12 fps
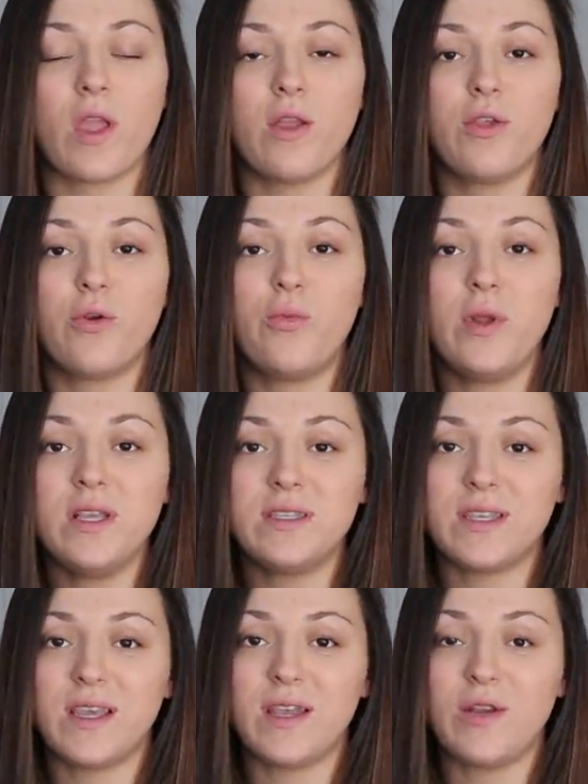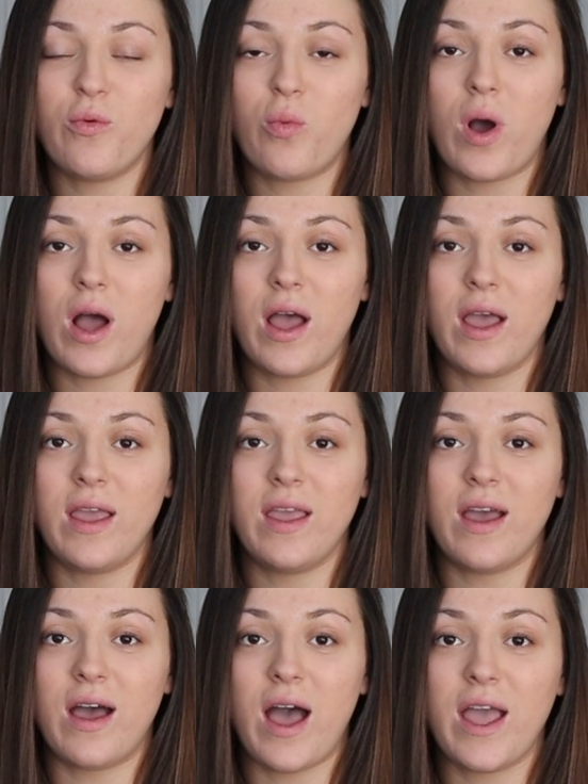The reason
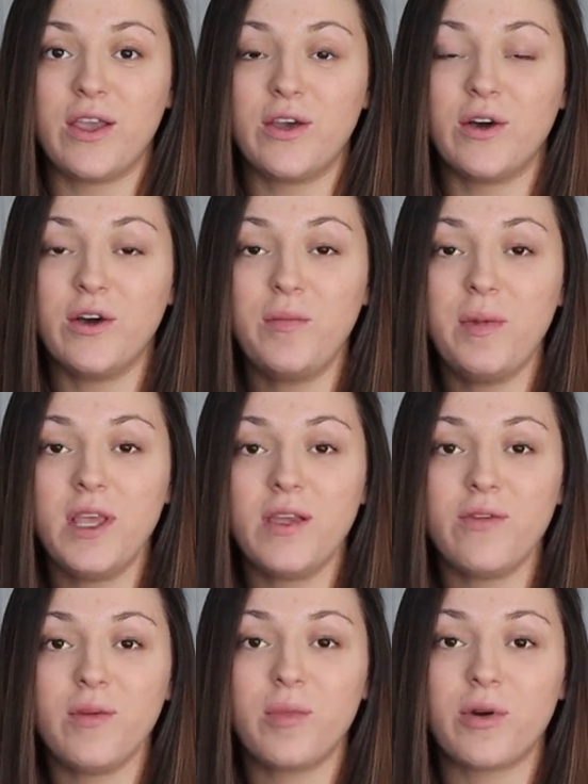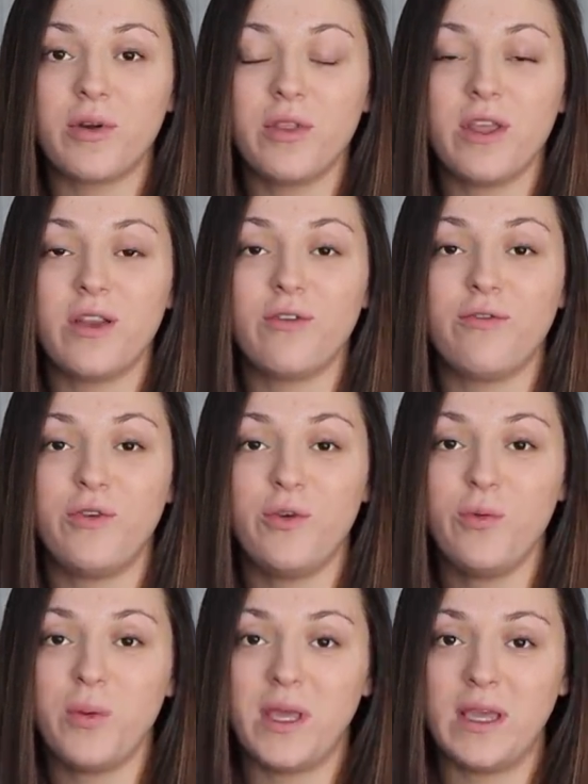why I could be giving birth in a
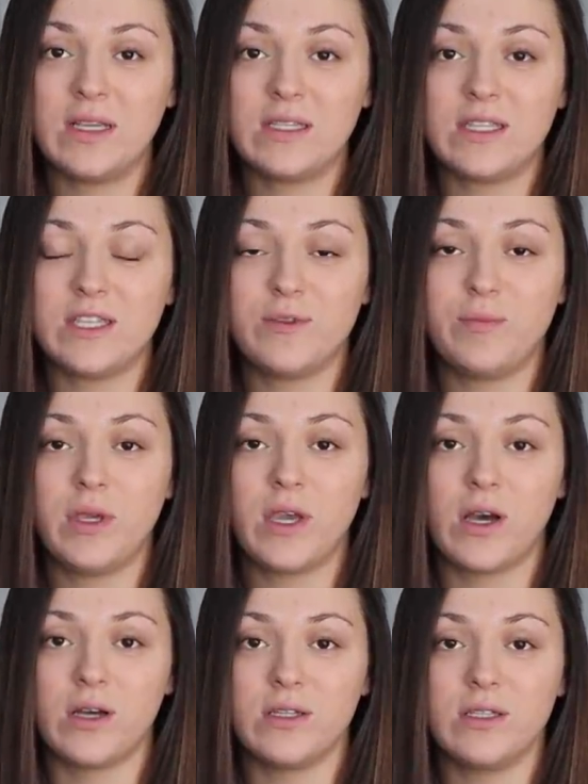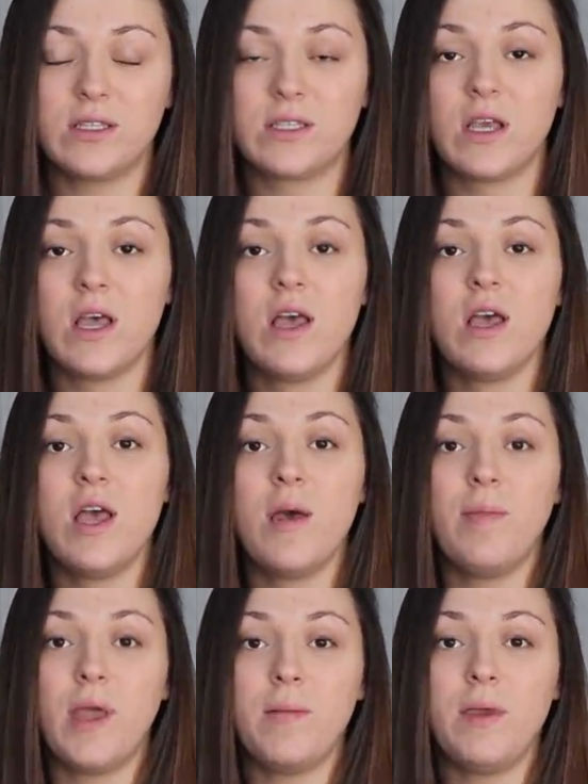few weeks is because
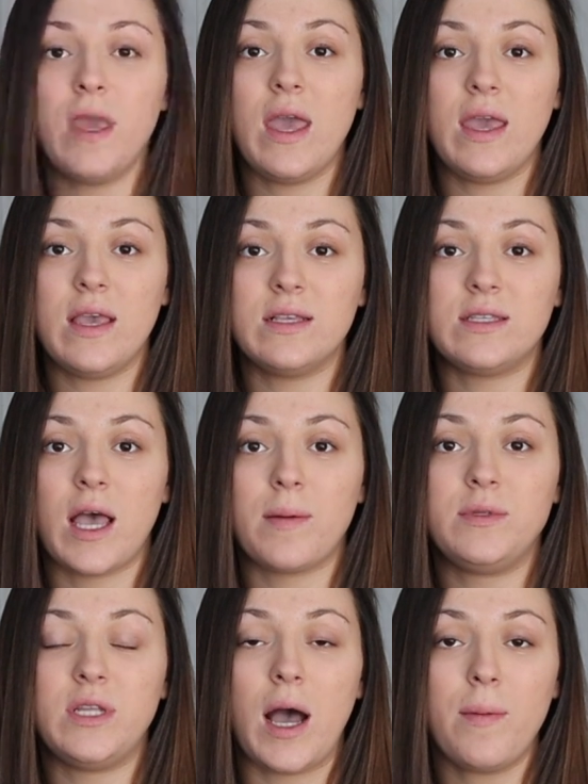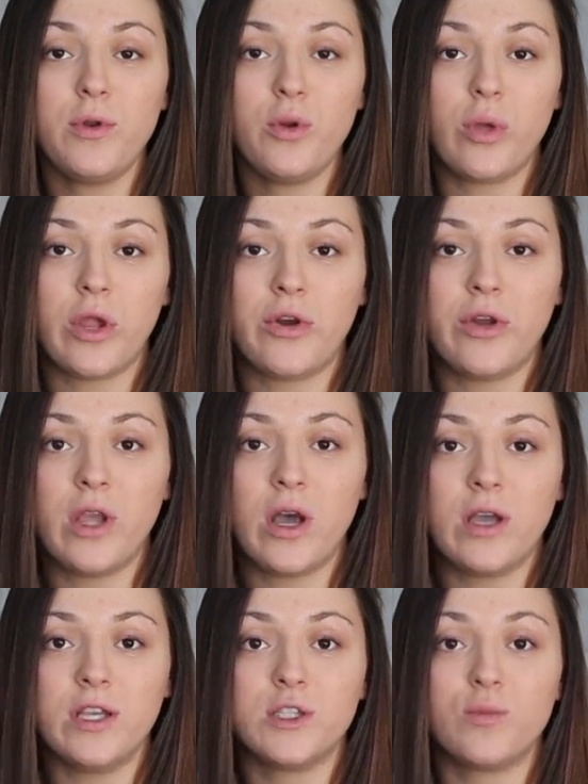baby A's abdominal
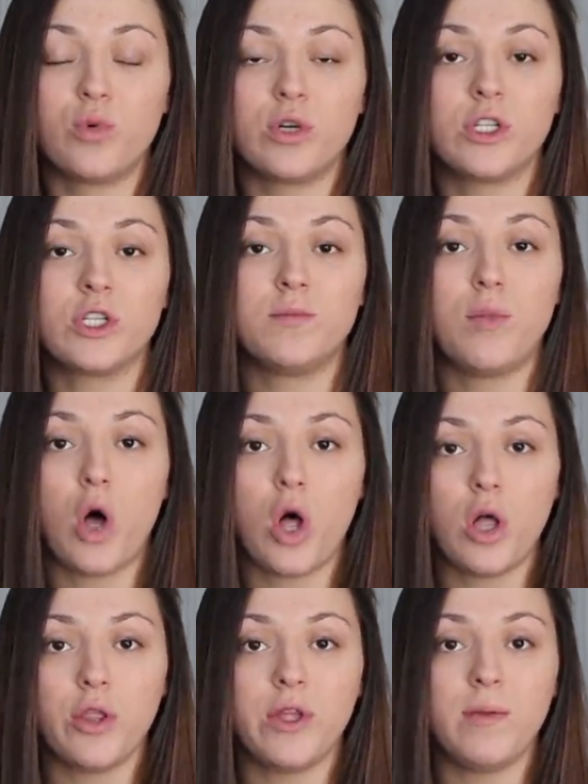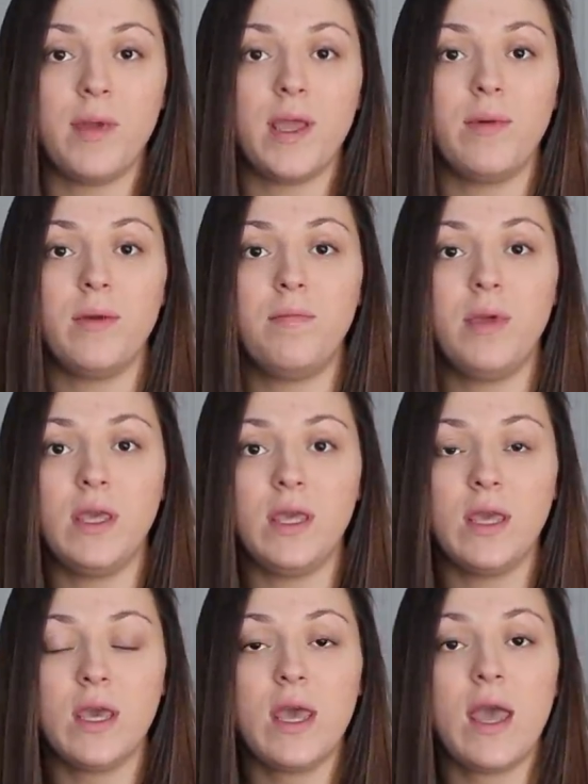area is more small than baby
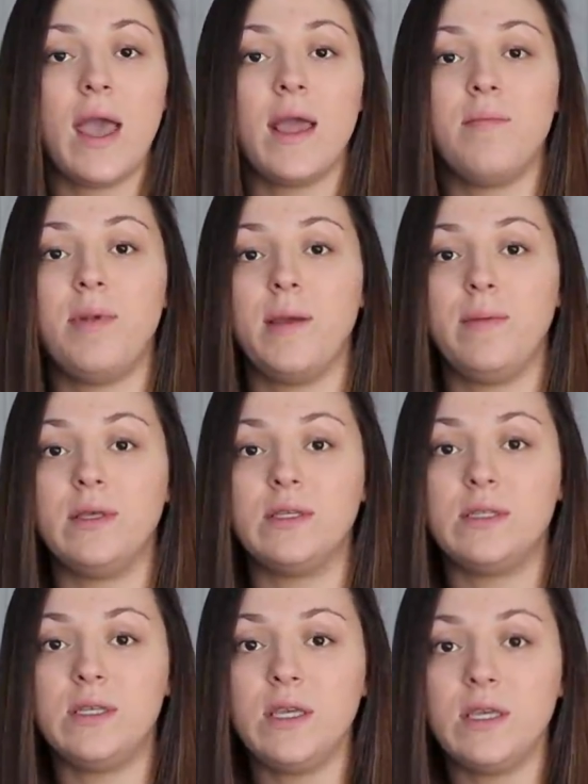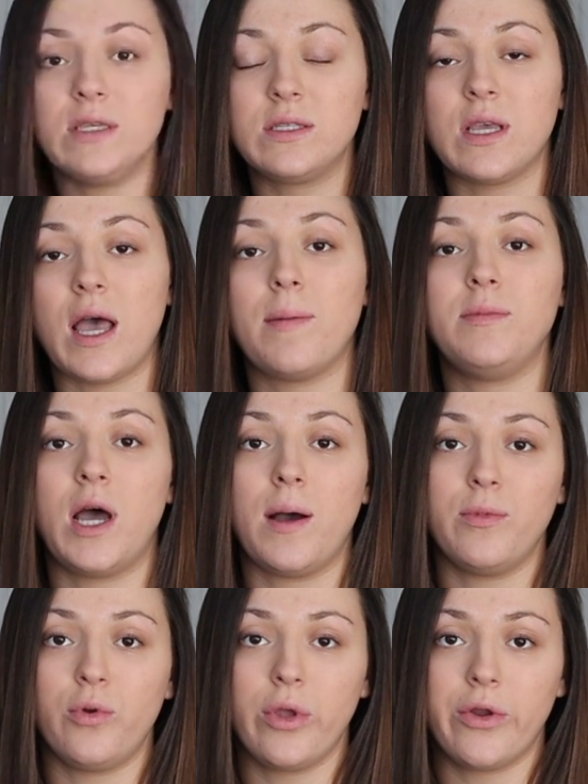B and baby C's
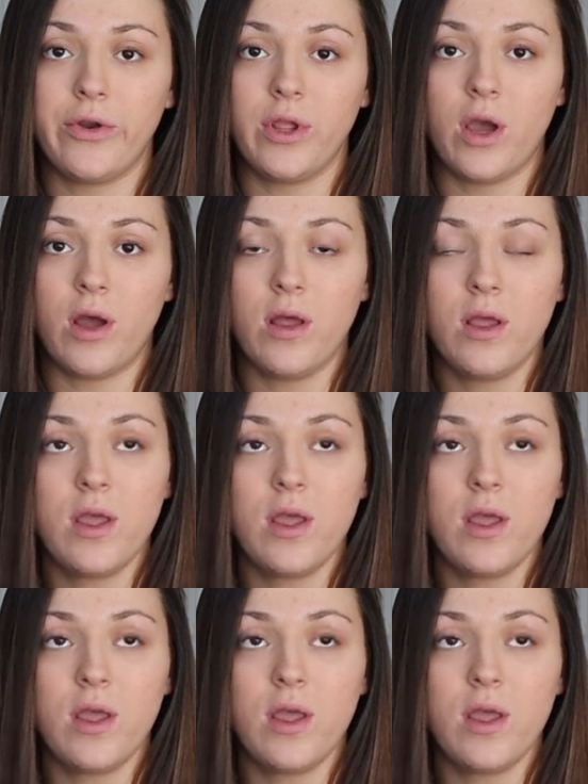abdominal area.